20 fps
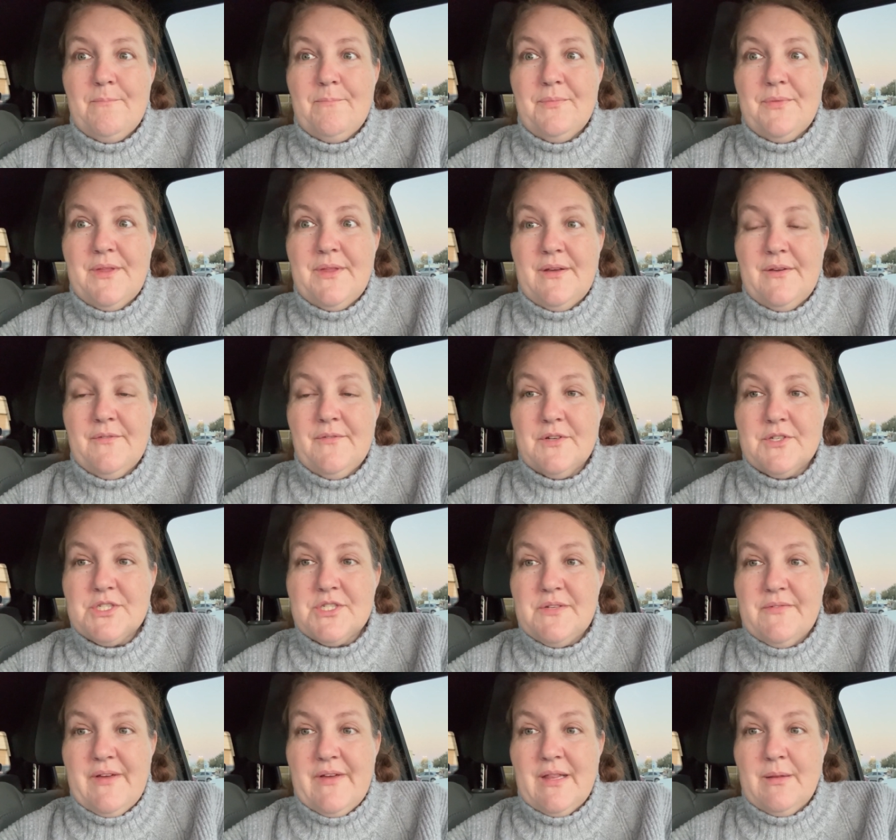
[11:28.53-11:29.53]
the
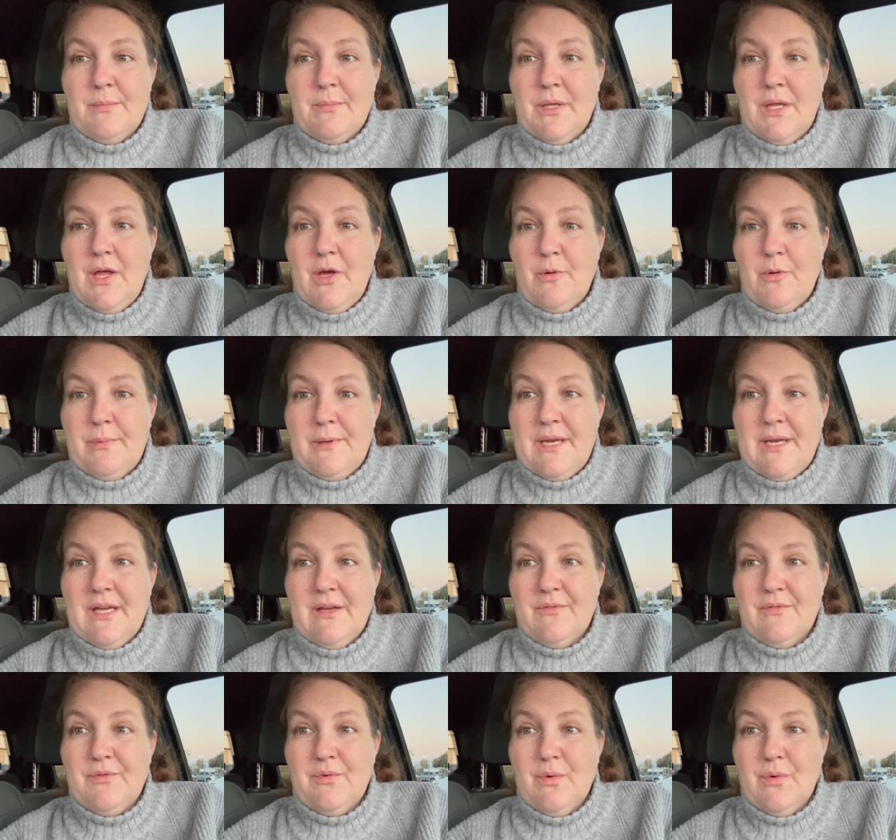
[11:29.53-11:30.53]
first available
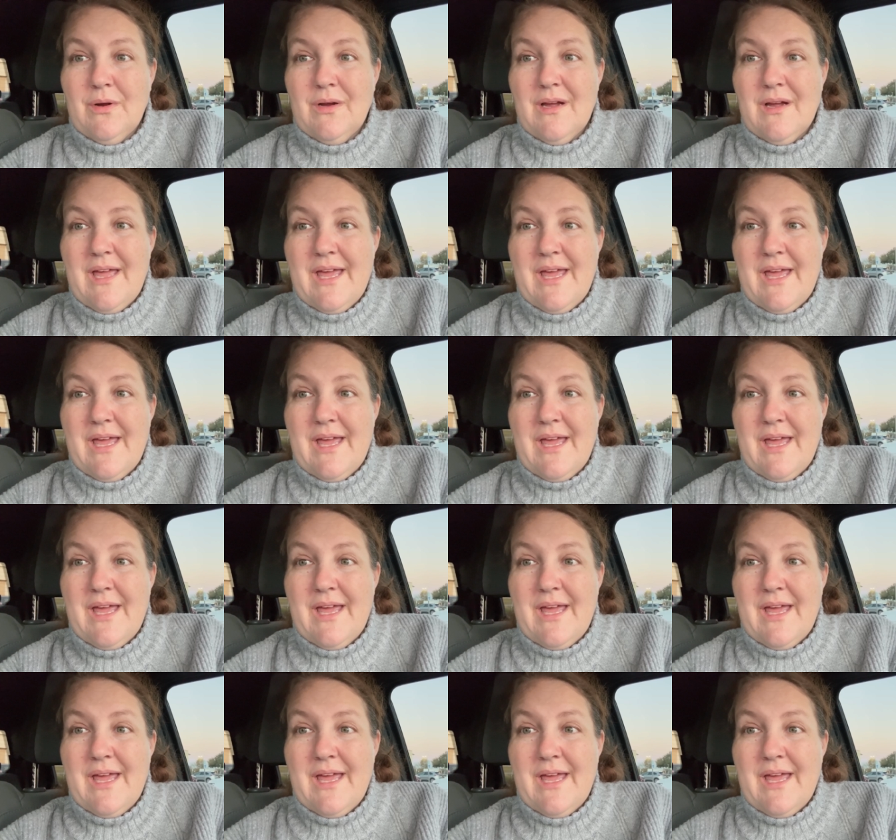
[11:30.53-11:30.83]
opening for